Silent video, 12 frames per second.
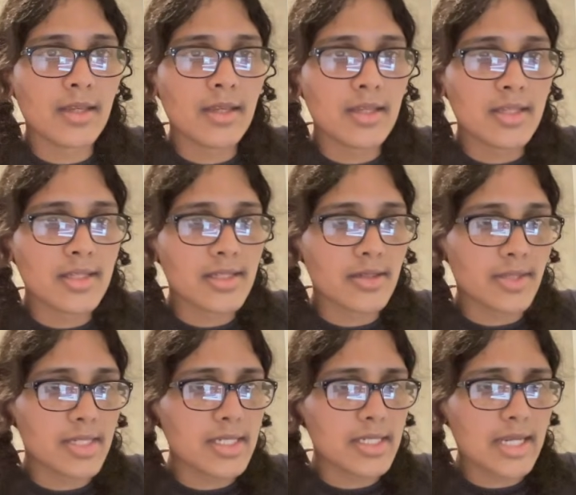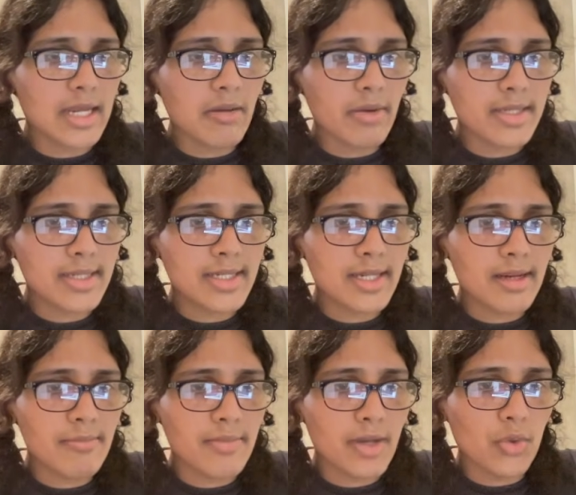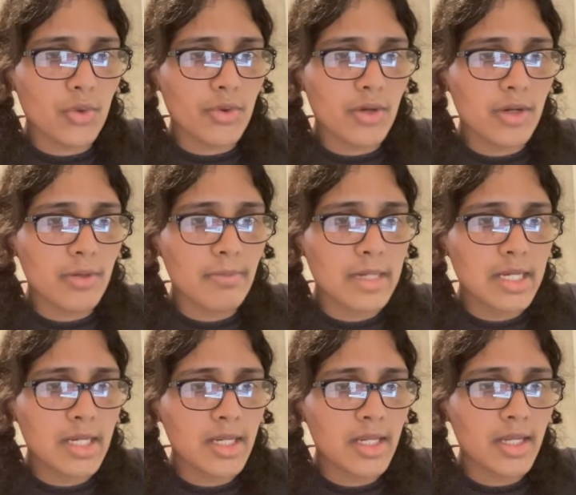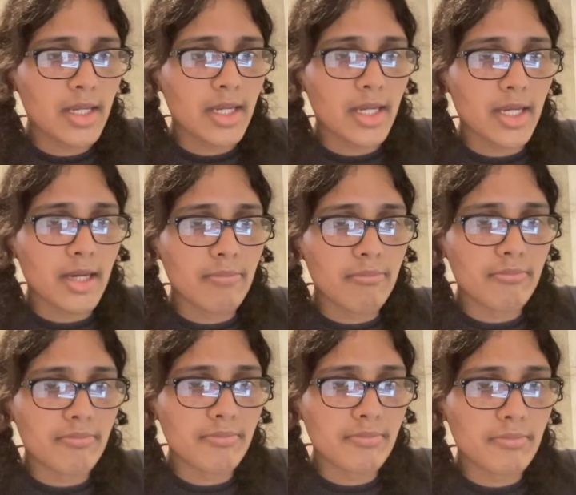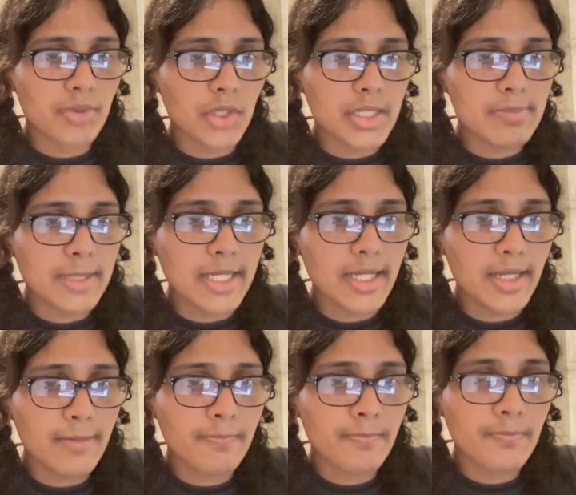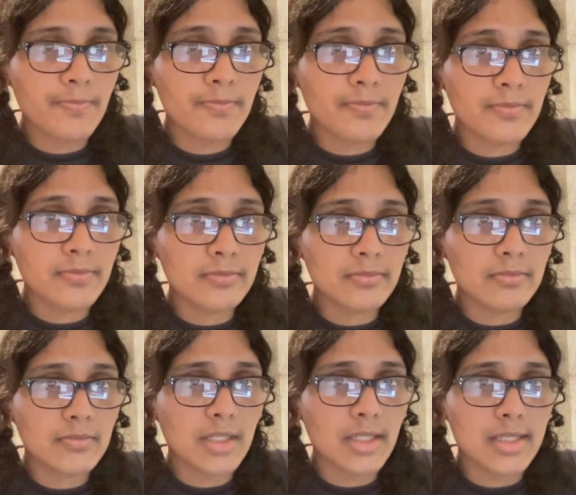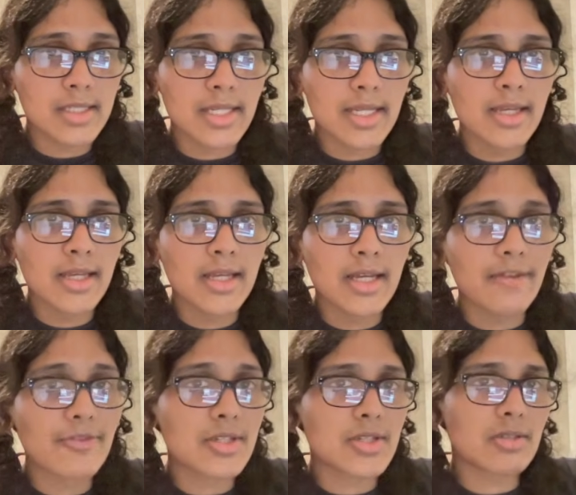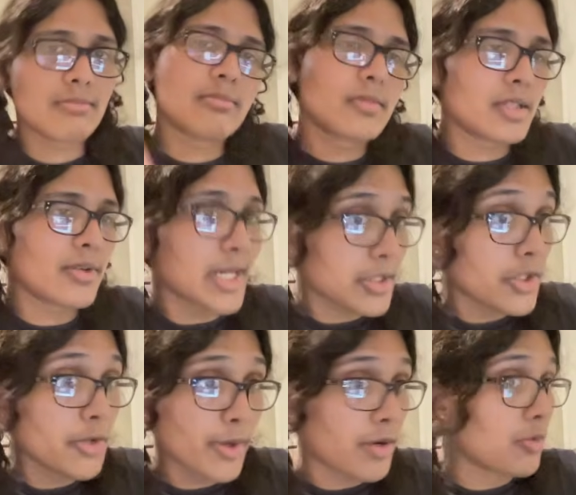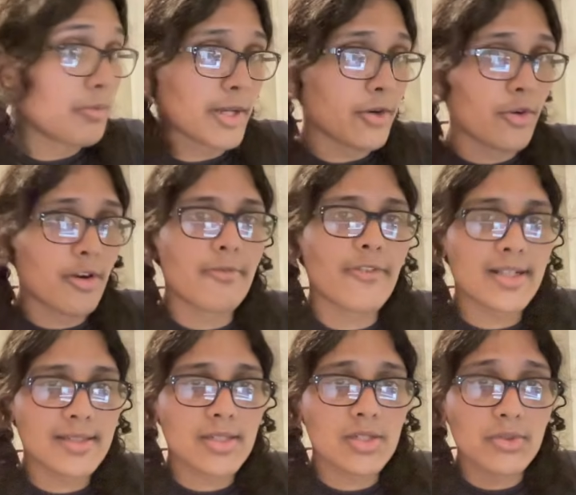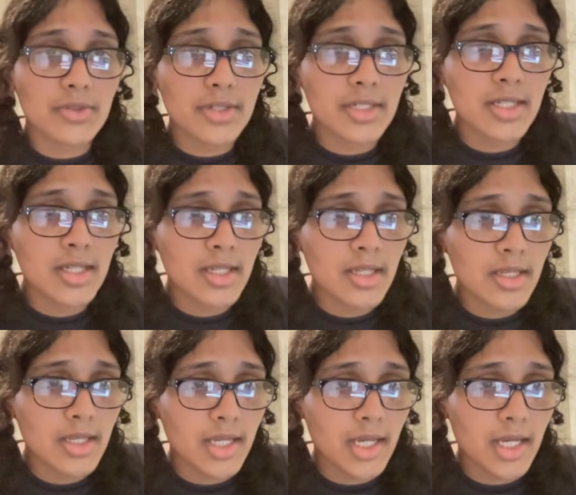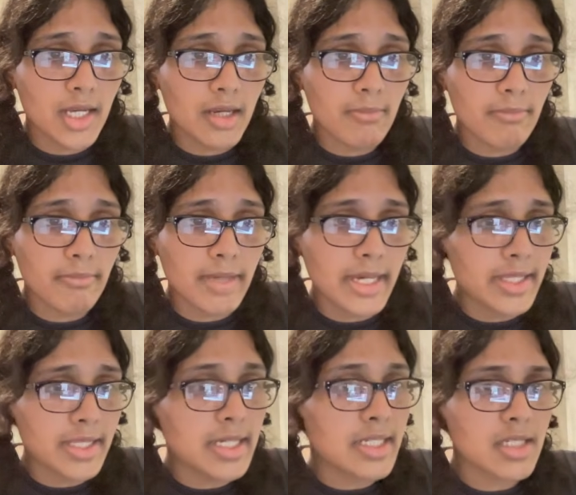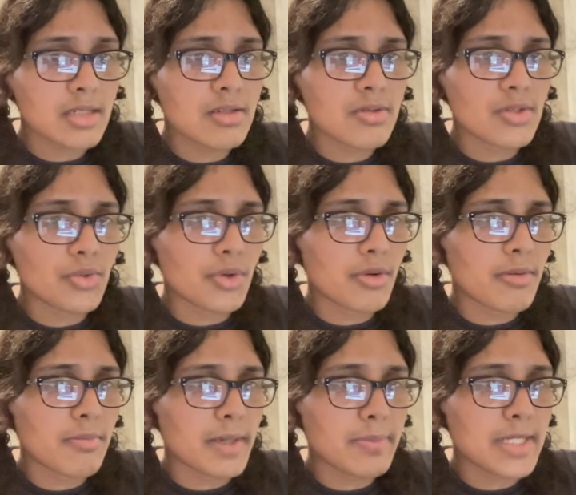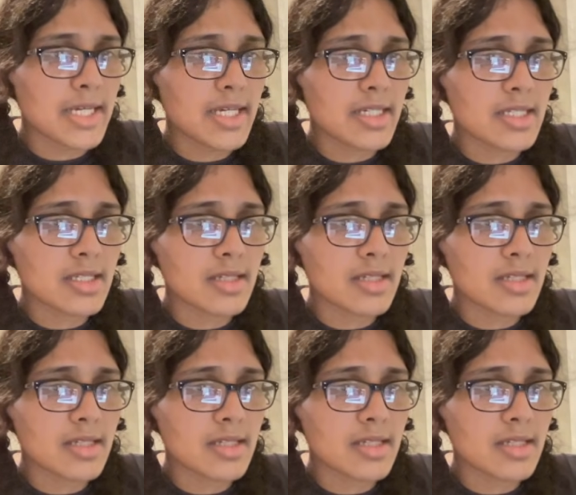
So this is how I set up my Org-roam. Broadly speaking, let's see, I have this directory where all my Org-roam files are stored, and then I just used Org-roam bibtex,